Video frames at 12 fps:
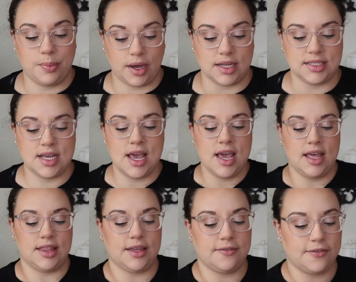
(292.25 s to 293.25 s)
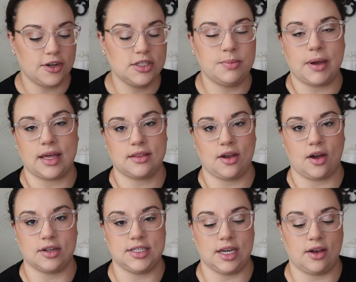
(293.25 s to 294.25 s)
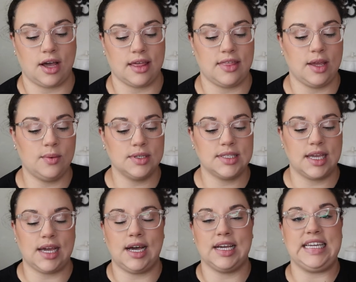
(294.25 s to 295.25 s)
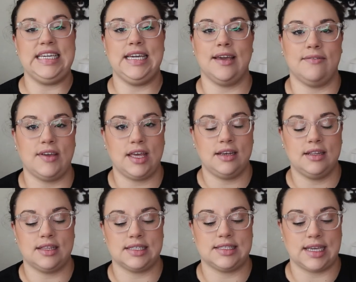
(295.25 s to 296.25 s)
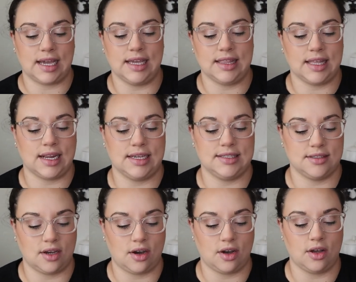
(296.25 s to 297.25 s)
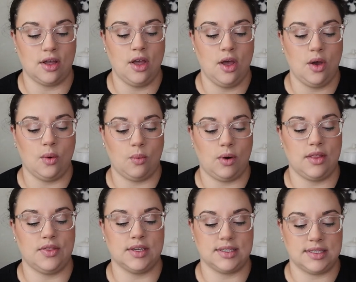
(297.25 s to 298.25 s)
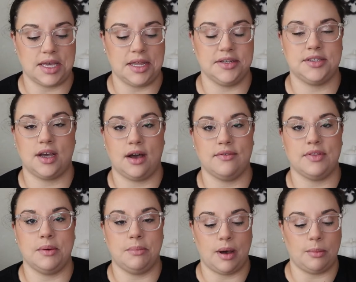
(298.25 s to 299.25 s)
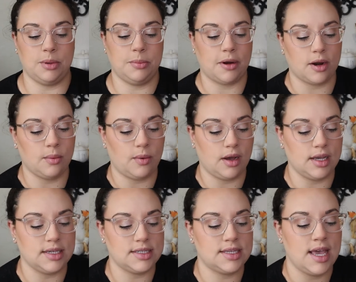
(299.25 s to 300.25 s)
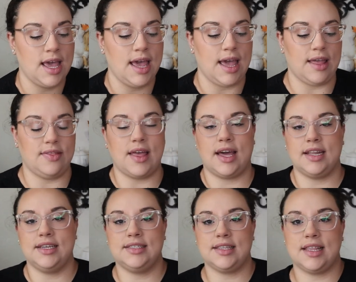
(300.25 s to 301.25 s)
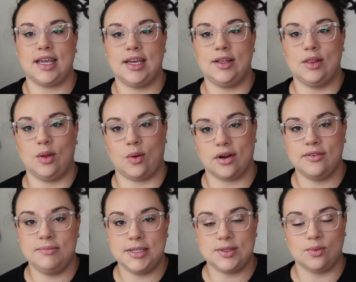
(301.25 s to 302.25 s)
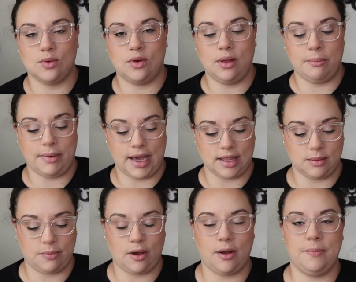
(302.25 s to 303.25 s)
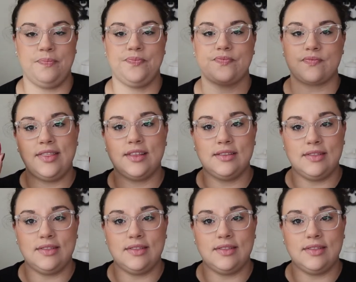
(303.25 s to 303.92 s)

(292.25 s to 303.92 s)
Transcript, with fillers: But the first bath cocktail I think was like a given the second that I saw what the scent of the bubble bar was and that is the Lord of Misrule bath bomb and the